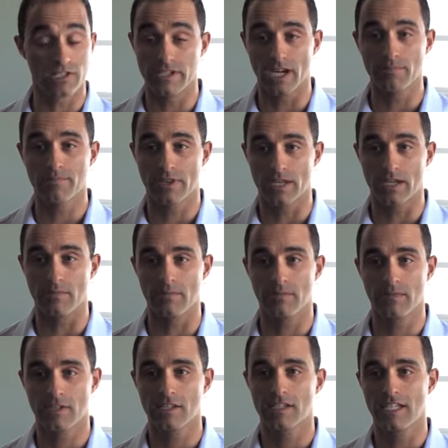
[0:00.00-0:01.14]
just dumped them
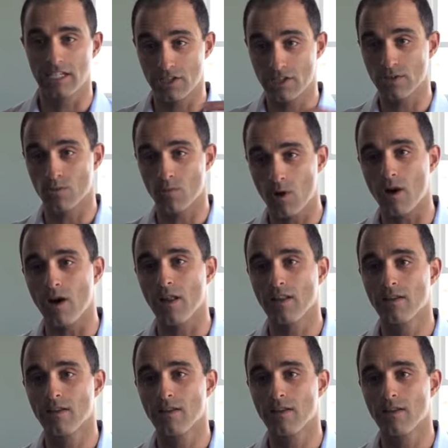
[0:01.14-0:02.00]
into the wall.